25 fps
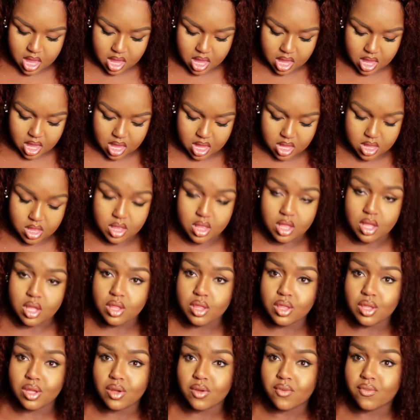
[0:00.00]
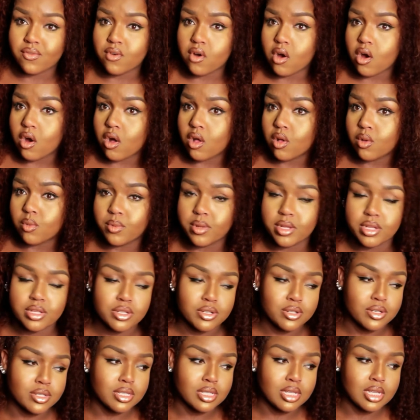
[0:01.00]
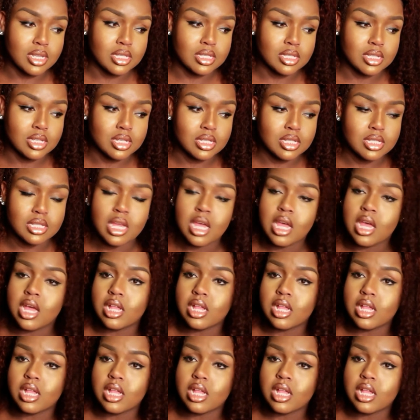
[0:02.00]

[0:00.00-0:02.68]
in the fall winter seasons